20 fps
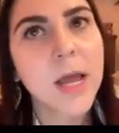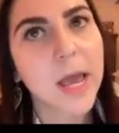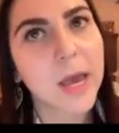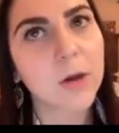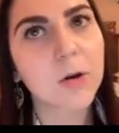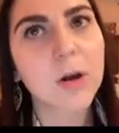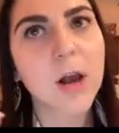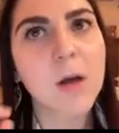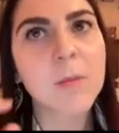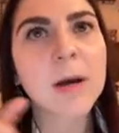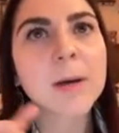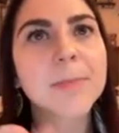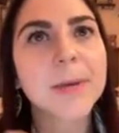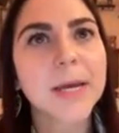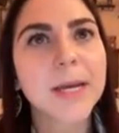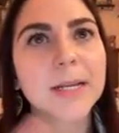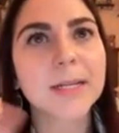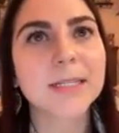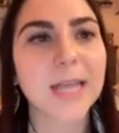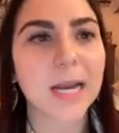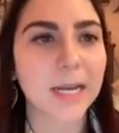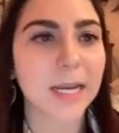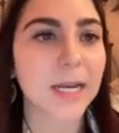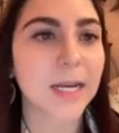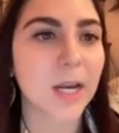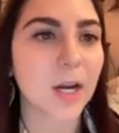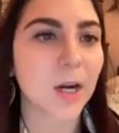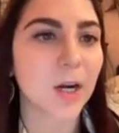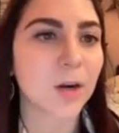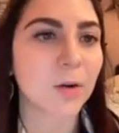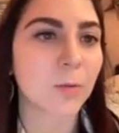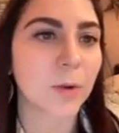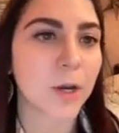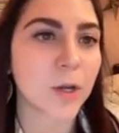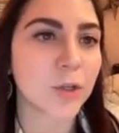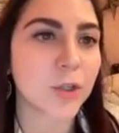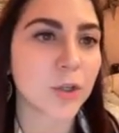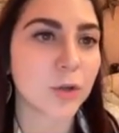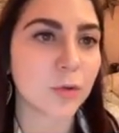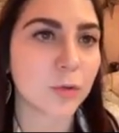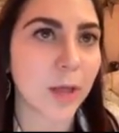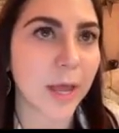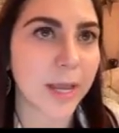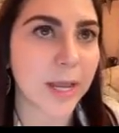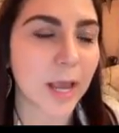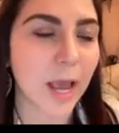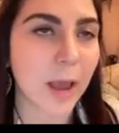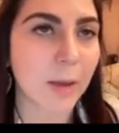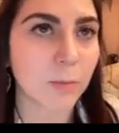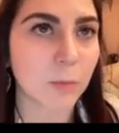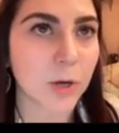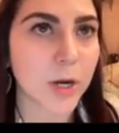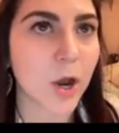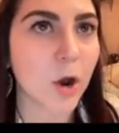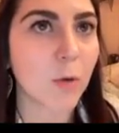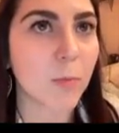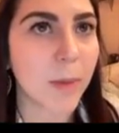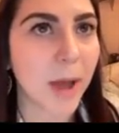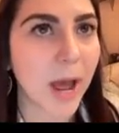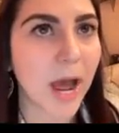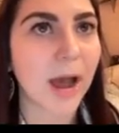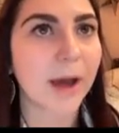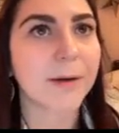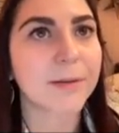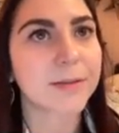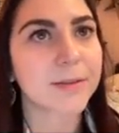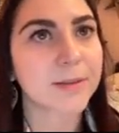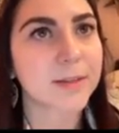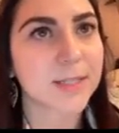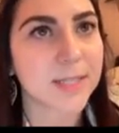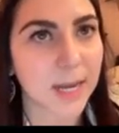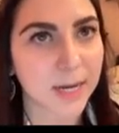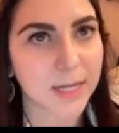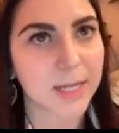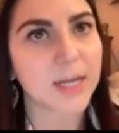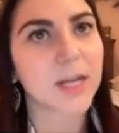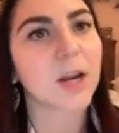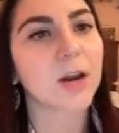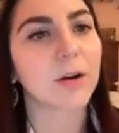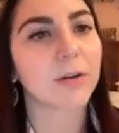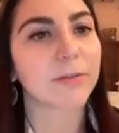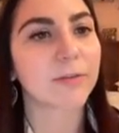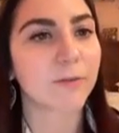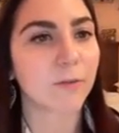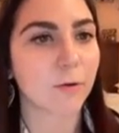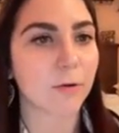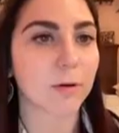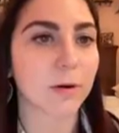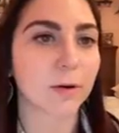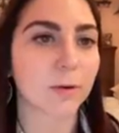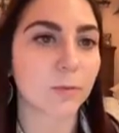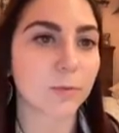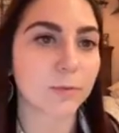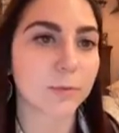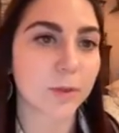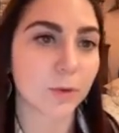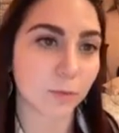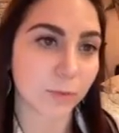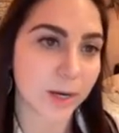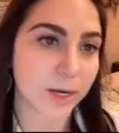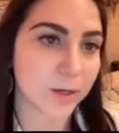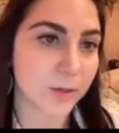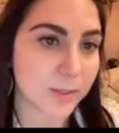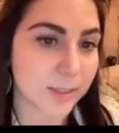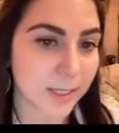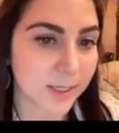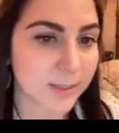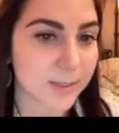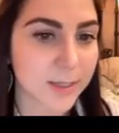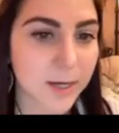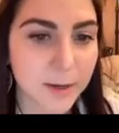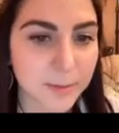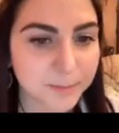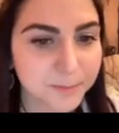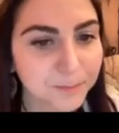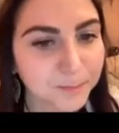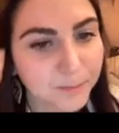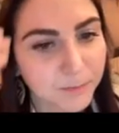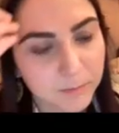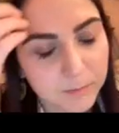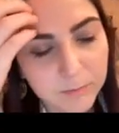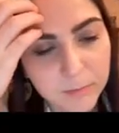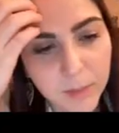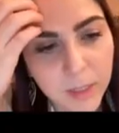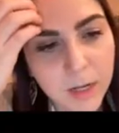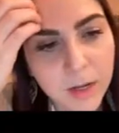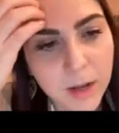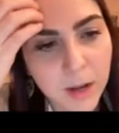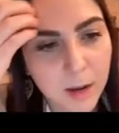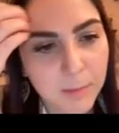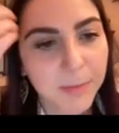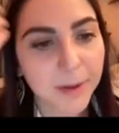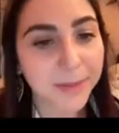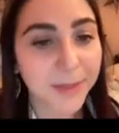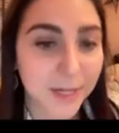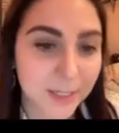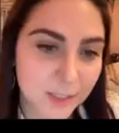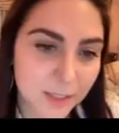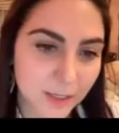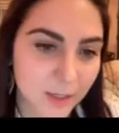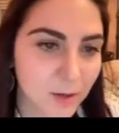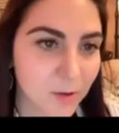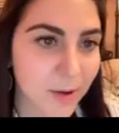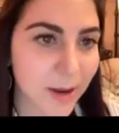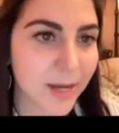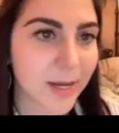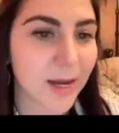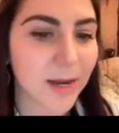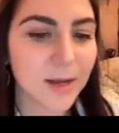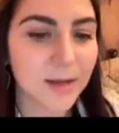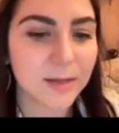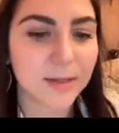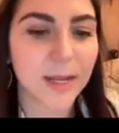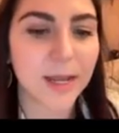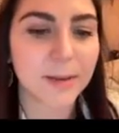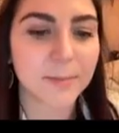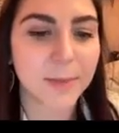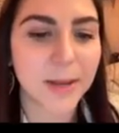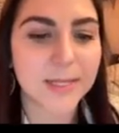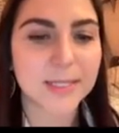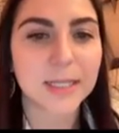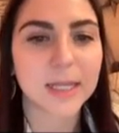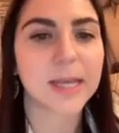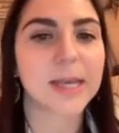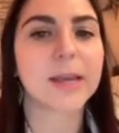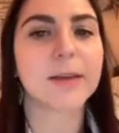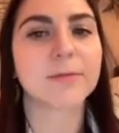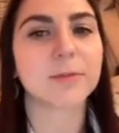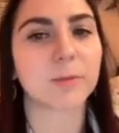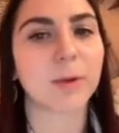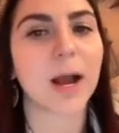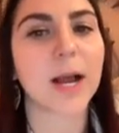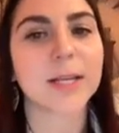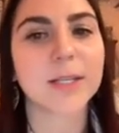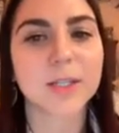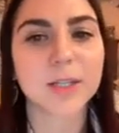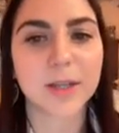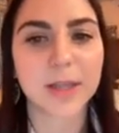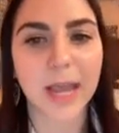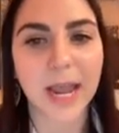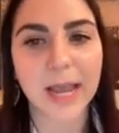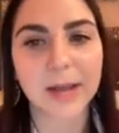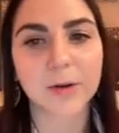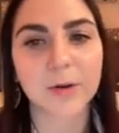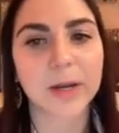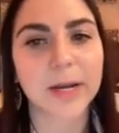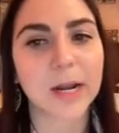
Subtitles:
it'll come up in second year when you do like embryo path second year for the renal system. But that's the cloaca. It basically gives rise to the anal